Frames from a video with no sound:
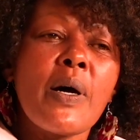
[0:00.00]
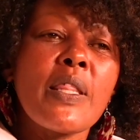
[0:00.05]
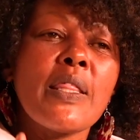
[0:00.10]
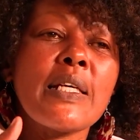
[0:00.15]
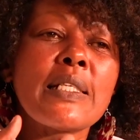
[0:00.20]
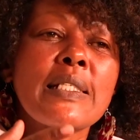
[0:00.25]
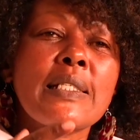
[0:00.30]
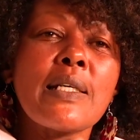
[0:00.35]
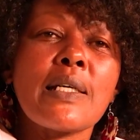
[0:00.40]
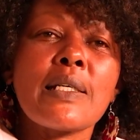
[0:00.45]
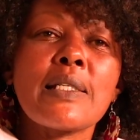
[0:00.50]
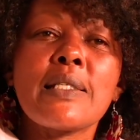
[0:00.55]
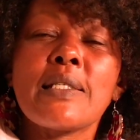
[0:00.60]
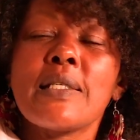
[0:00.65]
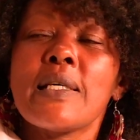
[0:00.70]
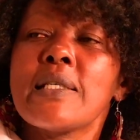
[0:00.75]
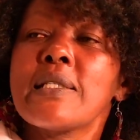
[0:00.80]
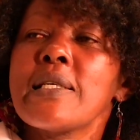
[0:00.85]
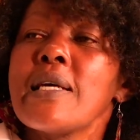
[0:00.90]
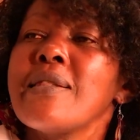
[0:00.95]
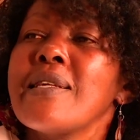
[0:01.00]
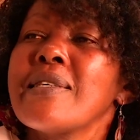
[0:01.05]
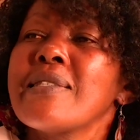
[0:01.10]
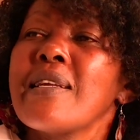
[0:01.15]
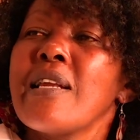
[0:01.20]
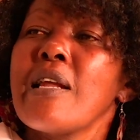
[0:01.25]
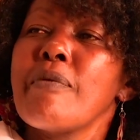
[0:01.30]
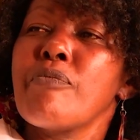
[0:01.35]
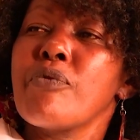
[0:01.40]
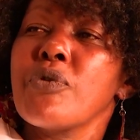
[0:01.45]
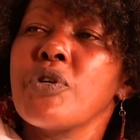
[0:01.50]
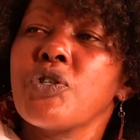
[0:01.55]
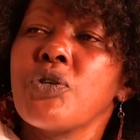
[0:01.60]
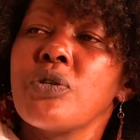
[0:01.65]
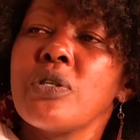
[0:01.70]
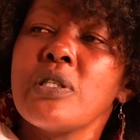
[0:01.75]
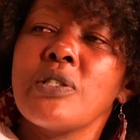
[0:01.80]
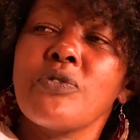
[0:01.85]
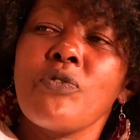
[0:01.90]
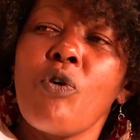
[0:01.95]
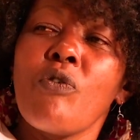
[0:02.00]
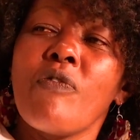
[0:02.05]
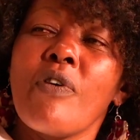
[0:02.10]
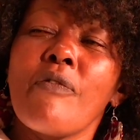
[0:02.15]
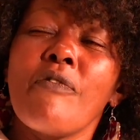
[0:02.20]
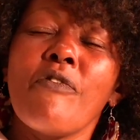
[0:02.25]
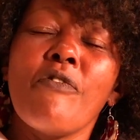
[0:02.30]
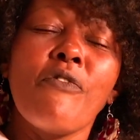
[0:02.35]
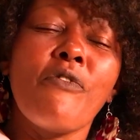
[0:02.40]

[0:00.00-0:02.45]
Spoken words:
But the success and the celebration is of a